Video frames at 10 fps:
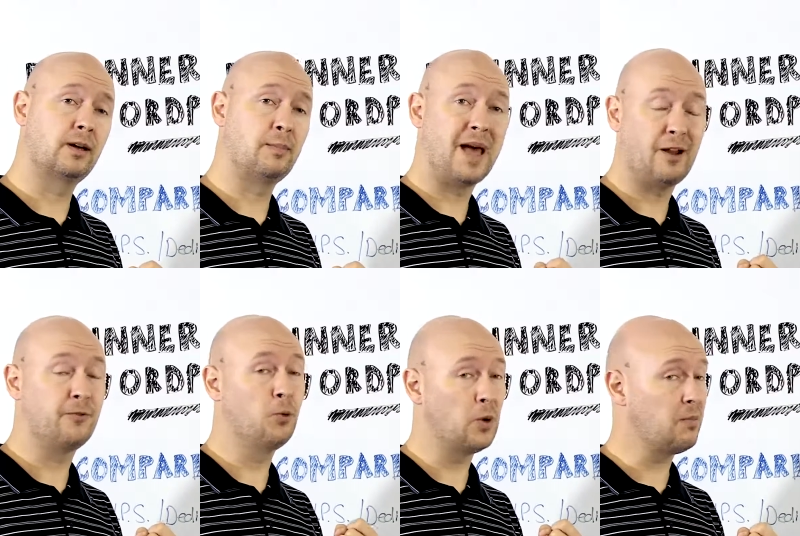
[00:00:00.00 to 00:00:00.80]

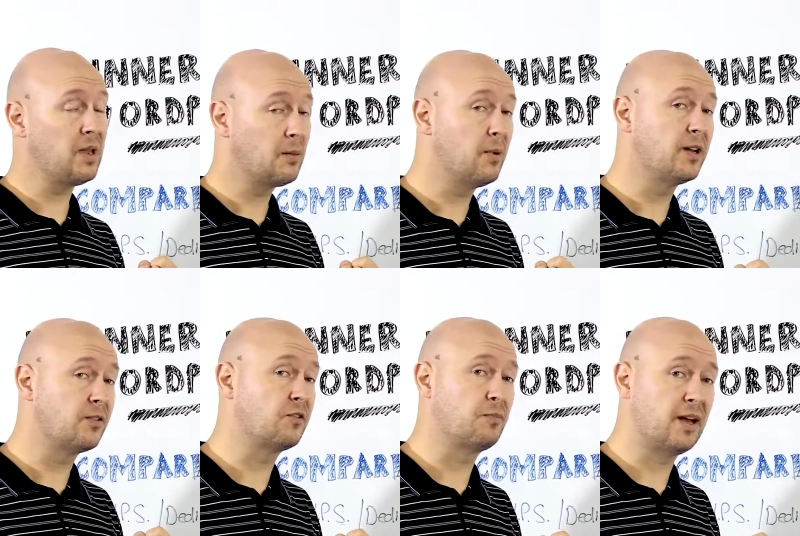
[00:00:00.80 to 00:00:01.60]
about 40
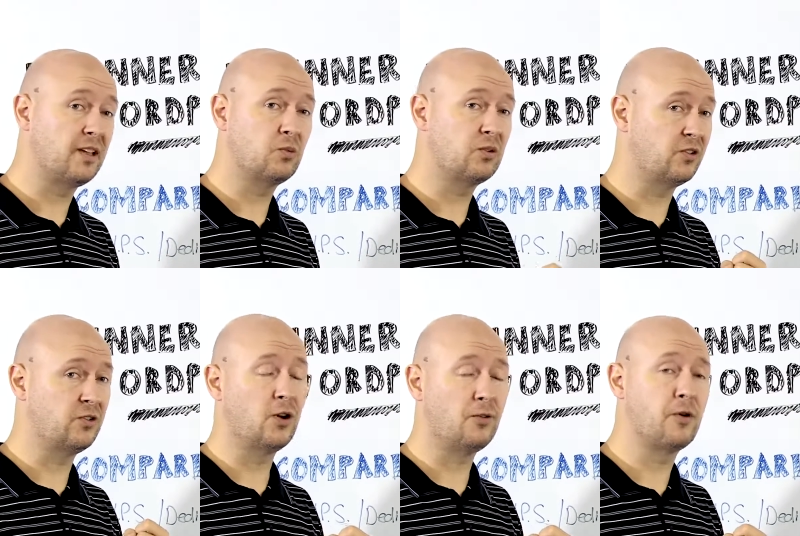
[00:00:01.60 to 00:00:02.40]
megabytes of space, which is
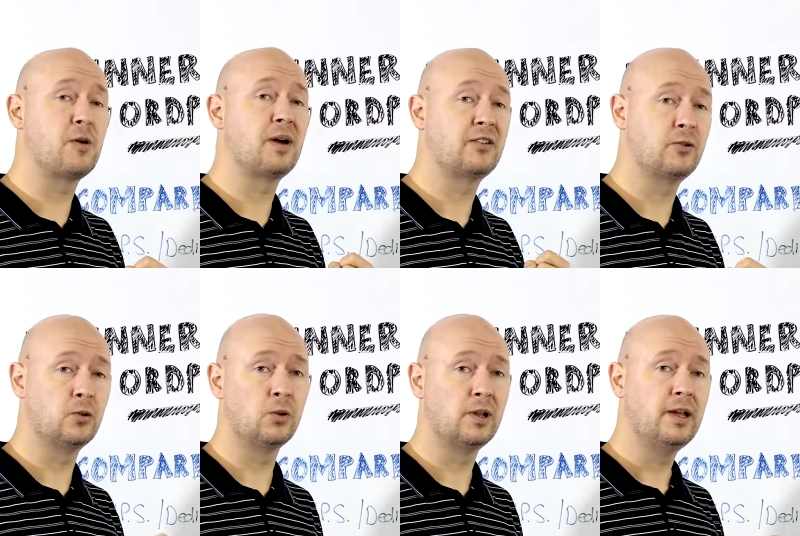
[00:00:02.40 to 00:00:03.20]
not very much at
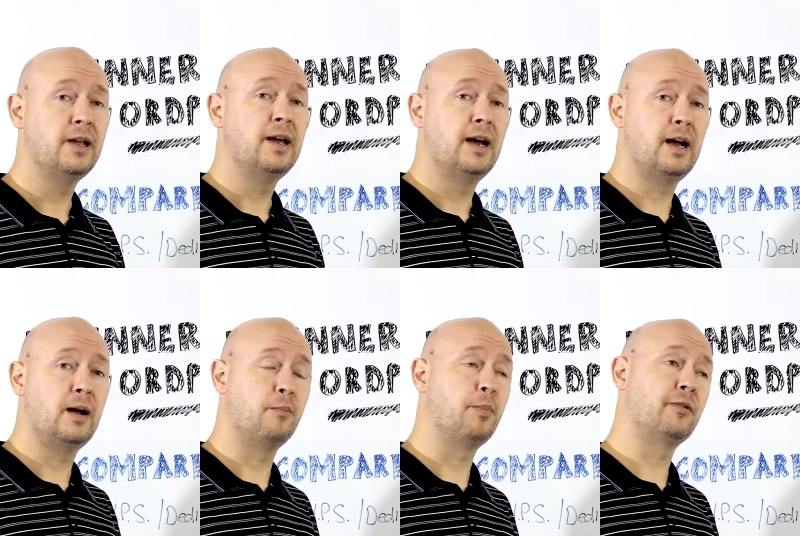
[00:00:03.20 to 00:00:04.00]
all.
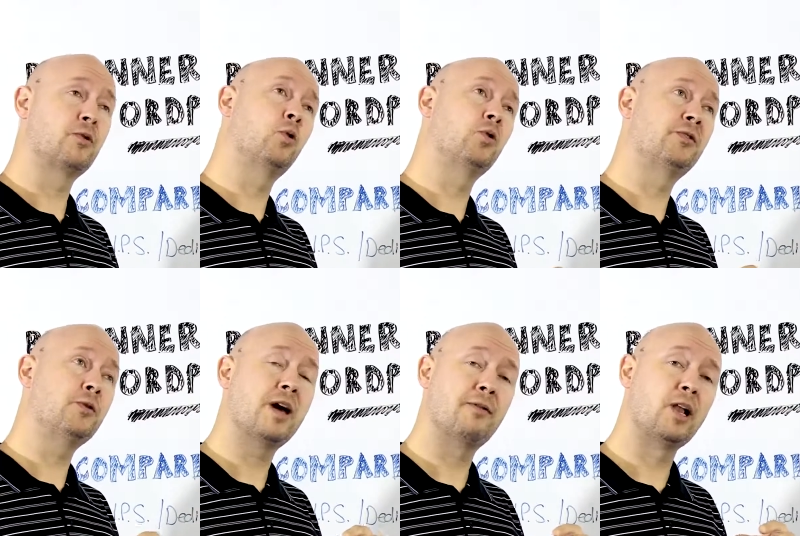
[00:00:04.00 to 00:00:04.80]
But of course, if
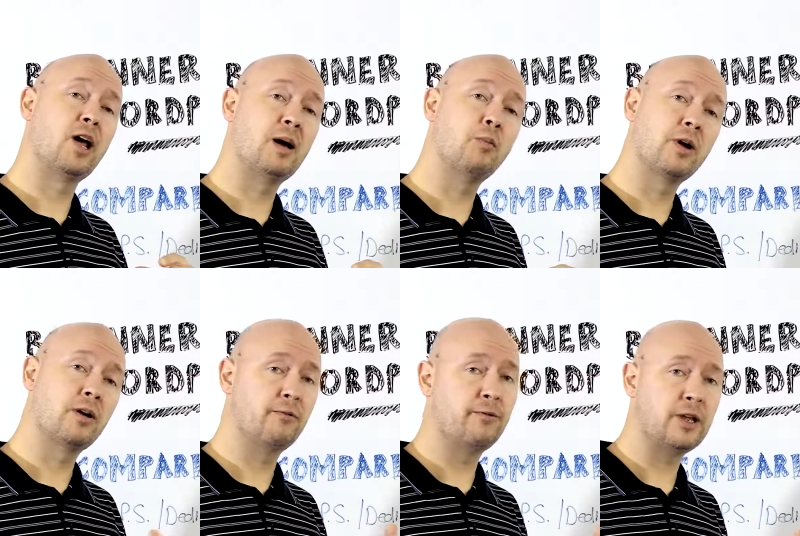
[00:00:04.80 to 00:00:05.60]
you have a
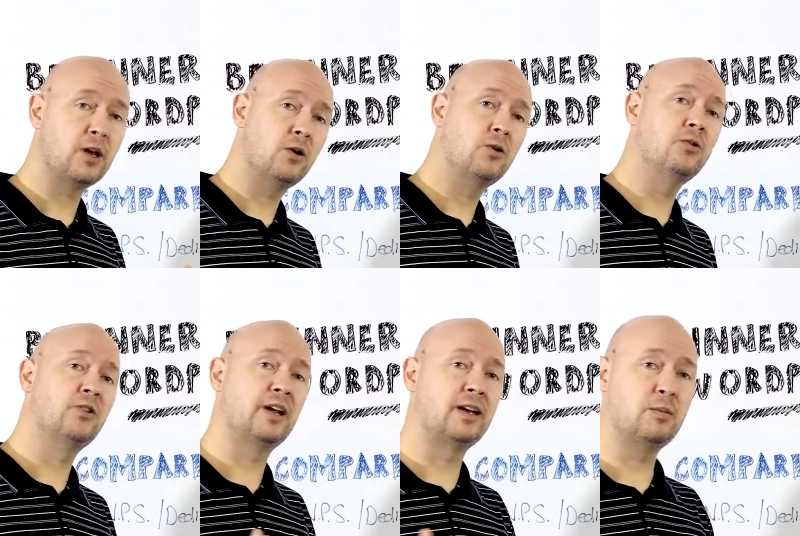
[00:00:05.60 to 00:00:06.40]
library of videos
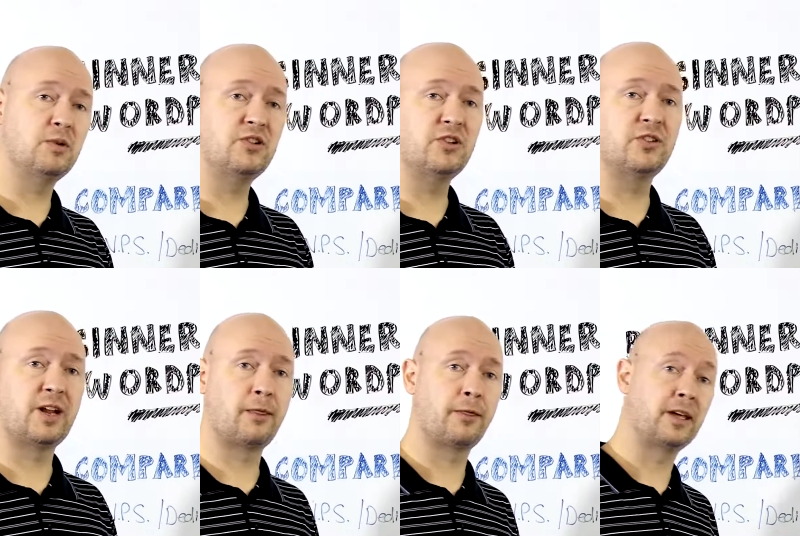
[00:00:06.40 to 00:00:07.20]
and images and
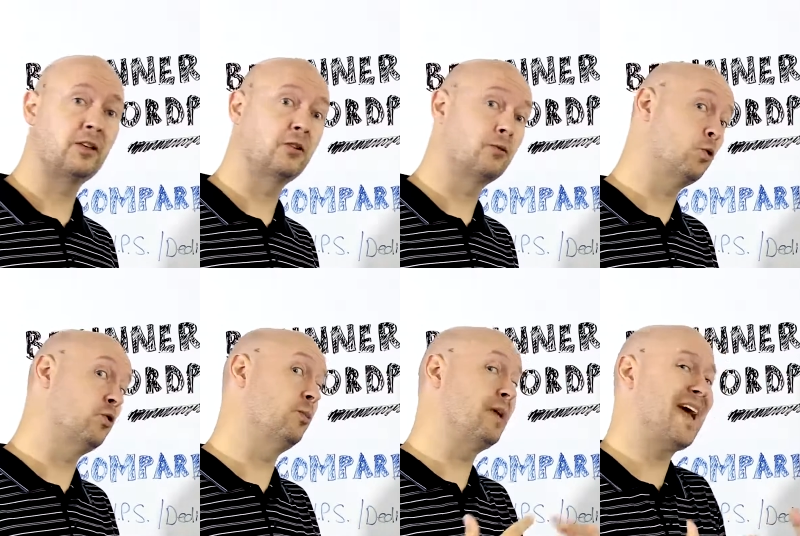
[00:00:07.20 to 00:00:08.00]
other things, and of course
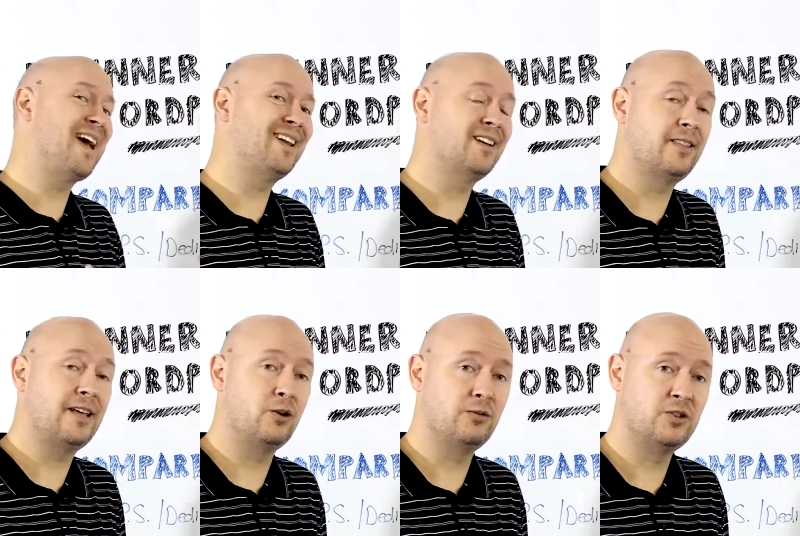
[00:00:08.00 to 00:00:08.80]
you'll be adding to
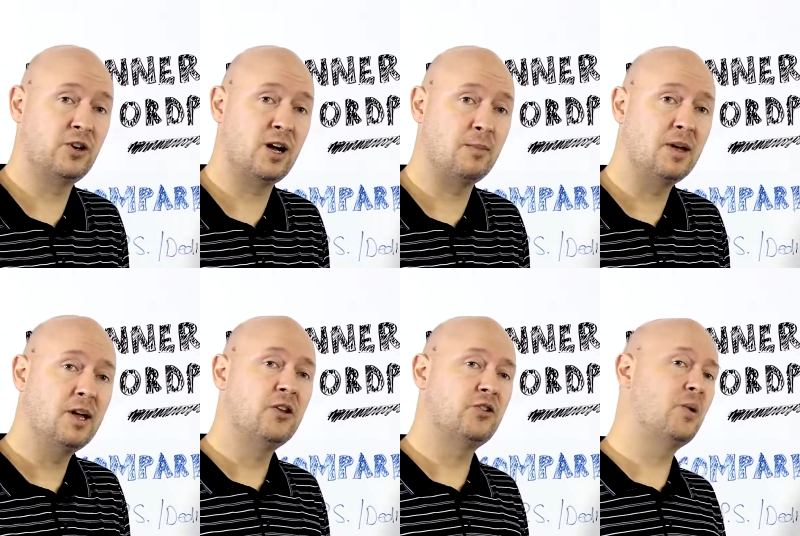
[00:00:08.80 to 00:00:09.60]
that over time,
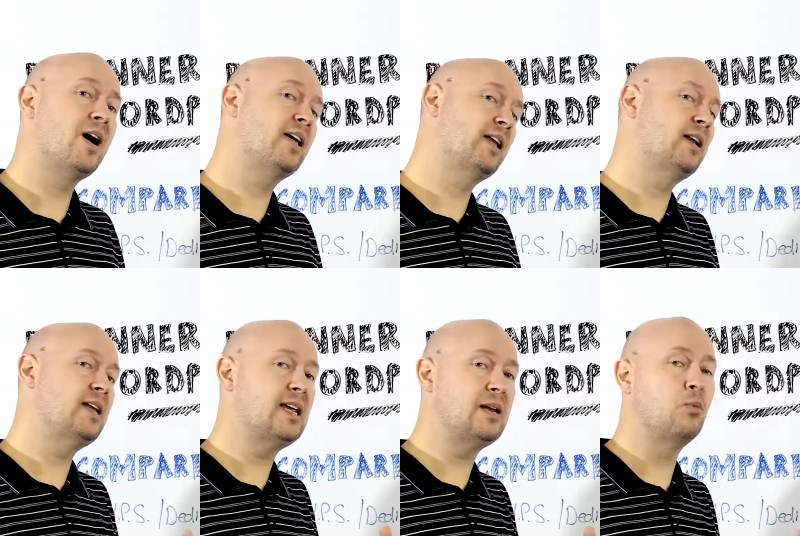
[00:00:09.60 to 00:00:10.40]
so you are going to
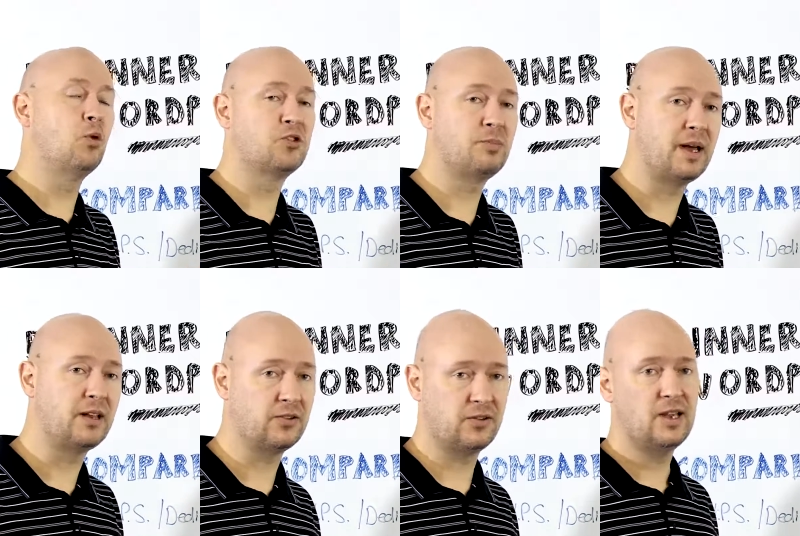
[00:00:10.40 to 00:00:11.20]
need more
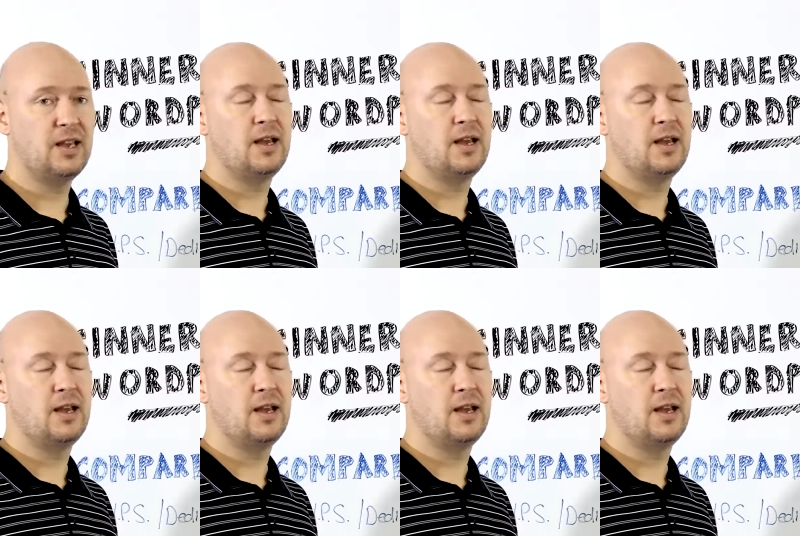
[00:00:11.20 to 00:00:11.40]
space.